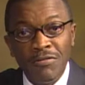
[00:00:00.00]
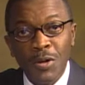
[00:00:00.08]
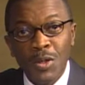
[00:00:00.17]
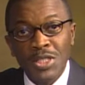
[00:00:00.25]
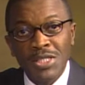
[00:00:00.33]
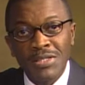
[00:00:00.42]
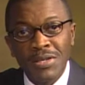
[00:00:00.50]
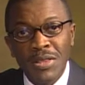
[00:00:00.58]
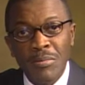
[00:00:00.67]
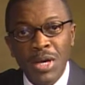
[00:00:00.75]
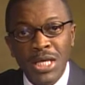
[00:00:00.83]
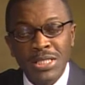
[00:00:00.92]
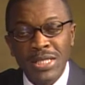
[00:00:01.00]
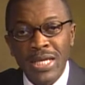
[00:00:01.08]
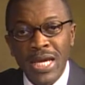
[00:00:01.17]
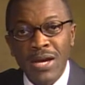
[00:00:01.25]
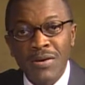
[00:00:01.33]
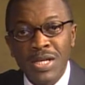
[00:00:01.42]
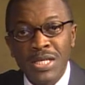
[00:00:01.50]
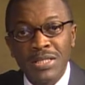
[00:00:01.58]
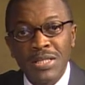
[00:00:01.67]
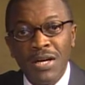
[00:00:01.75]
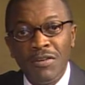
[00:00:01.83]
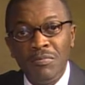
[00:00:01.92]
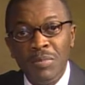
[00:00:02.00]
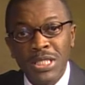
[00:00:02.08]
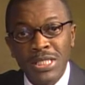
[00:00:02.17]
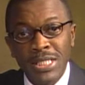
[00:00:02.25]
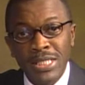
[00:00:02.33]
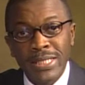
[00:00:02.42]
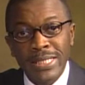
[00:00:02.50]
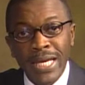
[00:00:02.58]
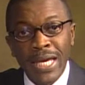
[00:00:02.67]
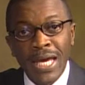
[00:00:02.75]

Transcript: focuses on the best in the areas of business,